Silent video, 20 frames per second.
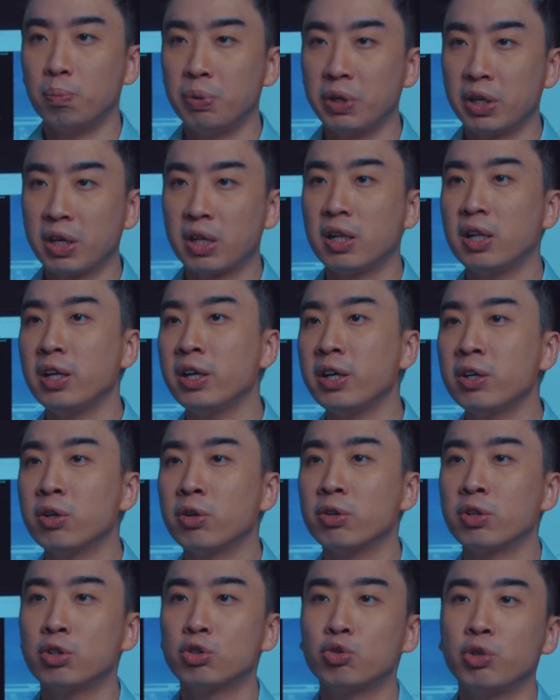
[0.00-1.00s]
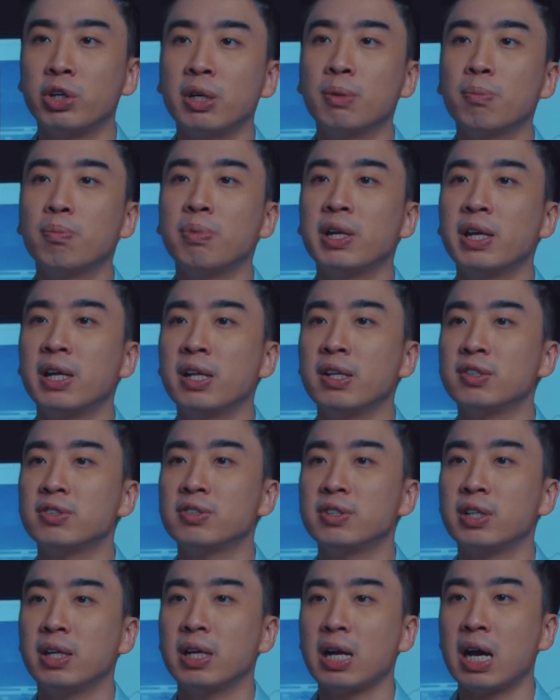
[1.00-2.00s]
Be clear on the trading
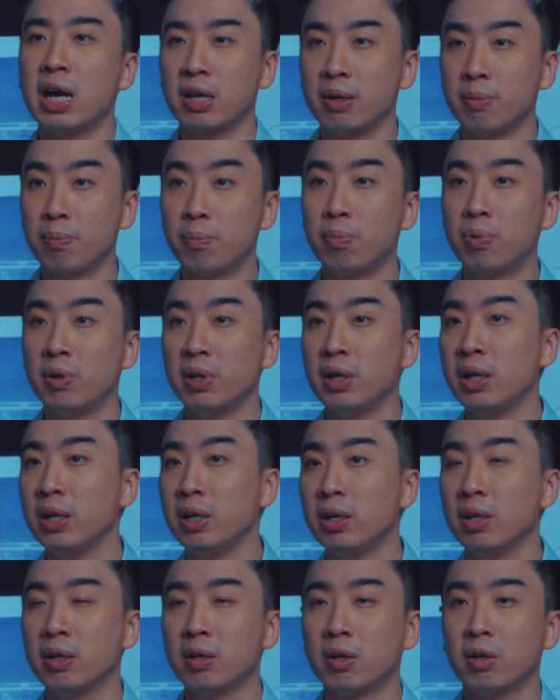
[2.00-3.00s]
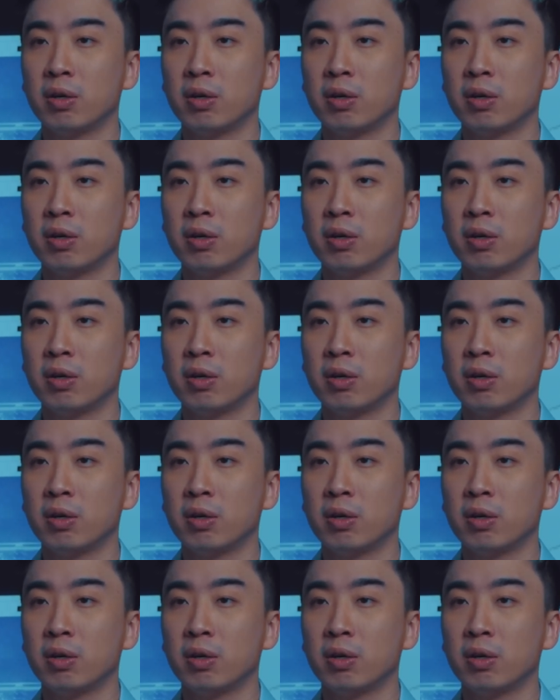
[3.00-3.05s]
plans that are in play